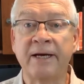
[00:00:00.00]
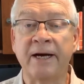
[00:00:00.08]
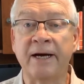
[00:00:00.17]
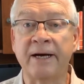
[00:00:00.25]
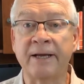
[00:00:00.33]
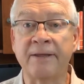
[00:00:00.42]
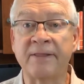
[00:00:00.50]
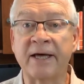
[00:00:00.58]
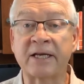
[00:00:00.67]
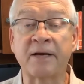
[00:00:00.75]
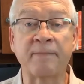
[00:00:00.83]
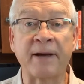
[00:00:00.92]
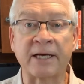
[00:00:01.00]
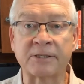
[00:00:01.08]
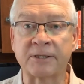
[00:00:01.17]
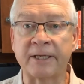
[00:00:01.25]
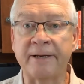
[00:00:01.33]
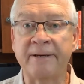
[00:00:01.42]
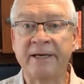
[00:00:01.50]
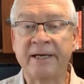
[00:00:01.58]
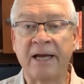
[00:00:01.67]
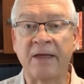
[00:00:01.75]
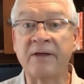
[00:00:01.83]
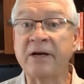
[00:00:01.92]
in that capacity.
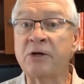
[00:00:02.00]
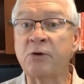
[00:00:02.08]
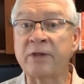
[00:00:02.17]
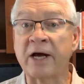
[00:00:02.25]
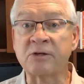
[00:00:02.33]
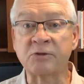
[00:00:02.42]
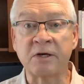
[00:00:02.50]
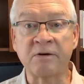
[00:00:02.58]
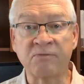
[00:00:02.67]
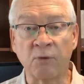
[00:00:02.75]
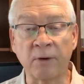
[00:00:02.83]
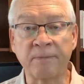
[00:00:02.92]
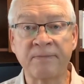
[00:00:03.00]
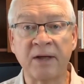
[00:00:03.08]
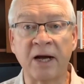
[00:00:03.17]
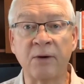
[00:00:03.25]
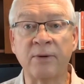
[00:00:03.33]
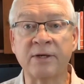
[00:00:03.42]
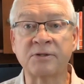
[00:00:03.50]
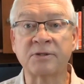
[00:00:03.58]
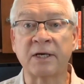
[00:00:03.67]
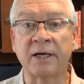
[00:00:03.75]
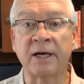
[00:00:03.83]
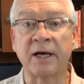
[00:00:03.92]
And then in 2004, I was
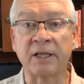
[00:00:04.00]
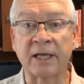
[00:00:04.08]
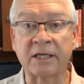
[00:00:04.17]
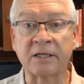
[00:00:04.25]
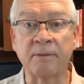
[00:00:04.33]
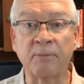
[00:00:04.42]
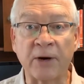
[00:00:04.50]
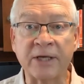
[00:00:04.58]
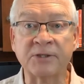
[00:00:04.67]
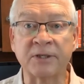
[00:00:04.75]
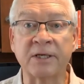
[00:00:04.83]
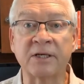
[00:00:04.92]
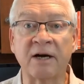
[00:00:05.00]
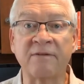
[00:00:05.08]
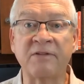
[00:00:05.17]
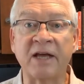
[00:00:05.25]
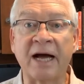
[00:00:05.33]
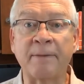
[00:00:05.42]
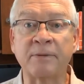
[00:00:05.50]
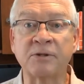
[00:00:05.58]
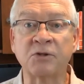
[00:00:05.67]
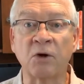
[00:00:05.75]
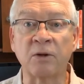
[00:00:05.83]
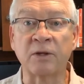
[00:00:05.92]
elected President of the
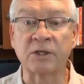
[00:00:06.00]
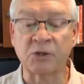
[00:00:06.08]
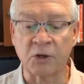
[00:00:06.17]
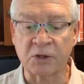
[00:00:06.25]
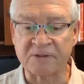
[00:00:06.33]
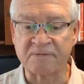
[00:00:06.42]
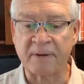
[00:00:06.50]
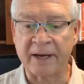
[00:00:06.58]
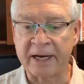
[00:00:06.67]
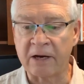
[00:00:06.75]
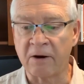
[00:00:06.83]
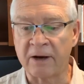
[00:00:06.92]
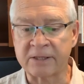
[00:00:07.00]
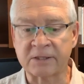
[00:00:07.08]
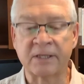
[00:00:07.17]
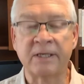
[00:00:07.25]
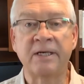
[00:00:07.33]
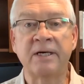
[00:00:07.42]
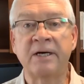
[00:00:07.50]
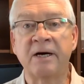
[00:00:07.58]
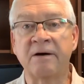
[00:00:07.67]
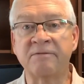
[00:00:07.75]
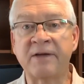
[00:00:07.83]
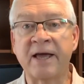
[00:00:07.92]
Apostolic Church of Pentecost
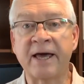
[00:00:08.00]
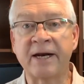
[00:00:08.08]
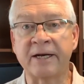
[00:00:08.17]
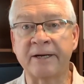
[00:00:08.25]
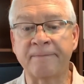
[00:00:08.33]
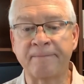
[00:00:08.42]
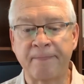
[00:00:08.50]
of Canada.